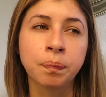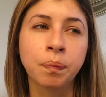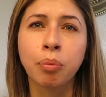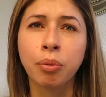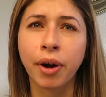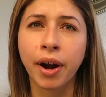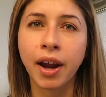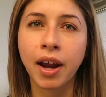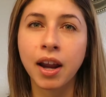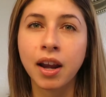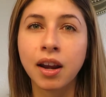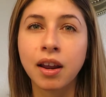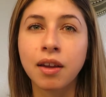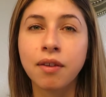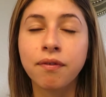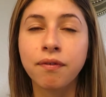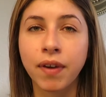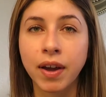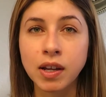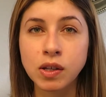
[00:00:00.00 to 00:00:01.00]

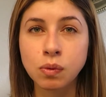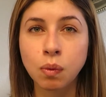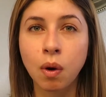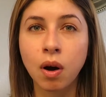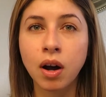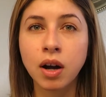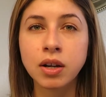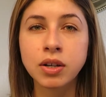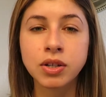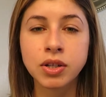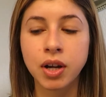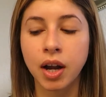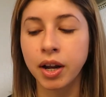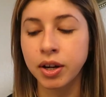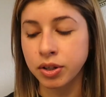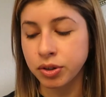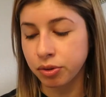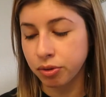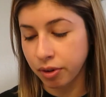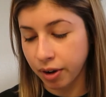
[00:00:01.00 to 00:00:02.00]
Brightening face wash.
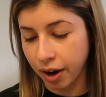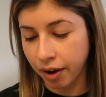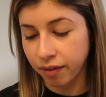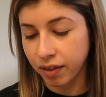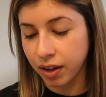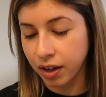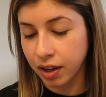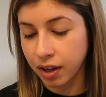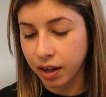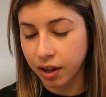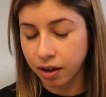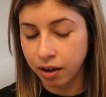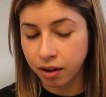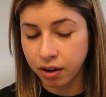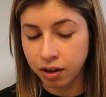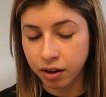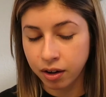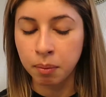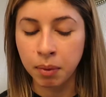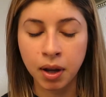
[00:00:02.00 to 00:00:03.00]
I don't have it
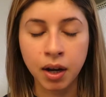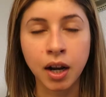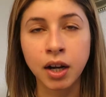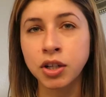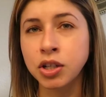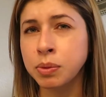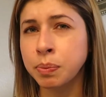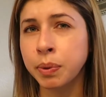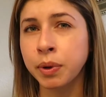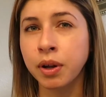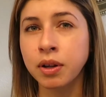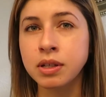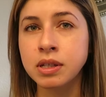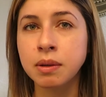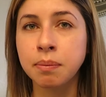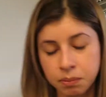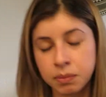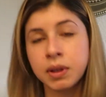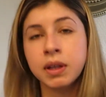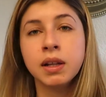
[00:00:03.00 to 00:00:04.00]
here, and I just put on
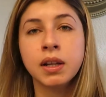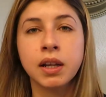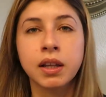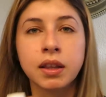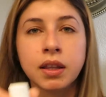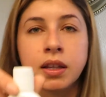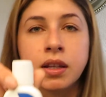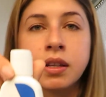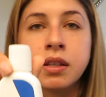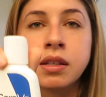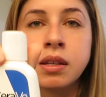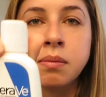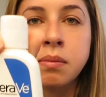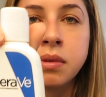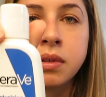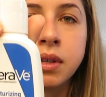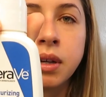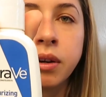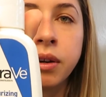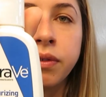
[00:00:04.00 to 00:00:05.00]
something like this, some
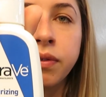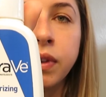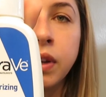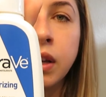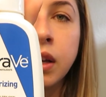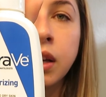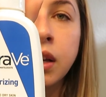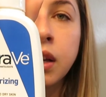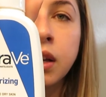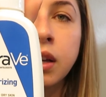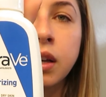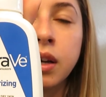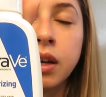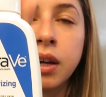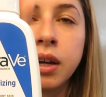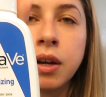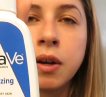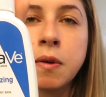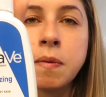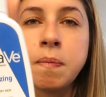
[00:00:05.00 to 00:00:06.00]
CeraVe,
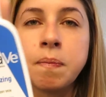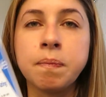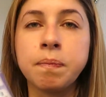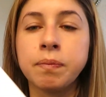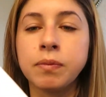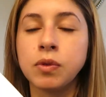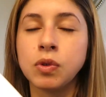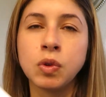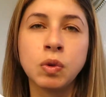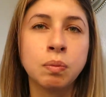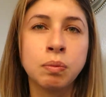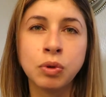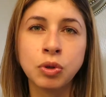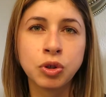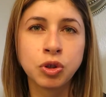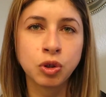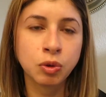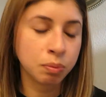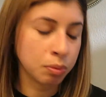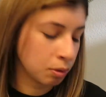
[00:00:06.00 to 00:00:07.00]

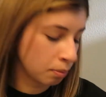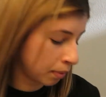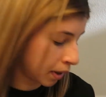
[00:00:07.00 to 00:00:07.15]
super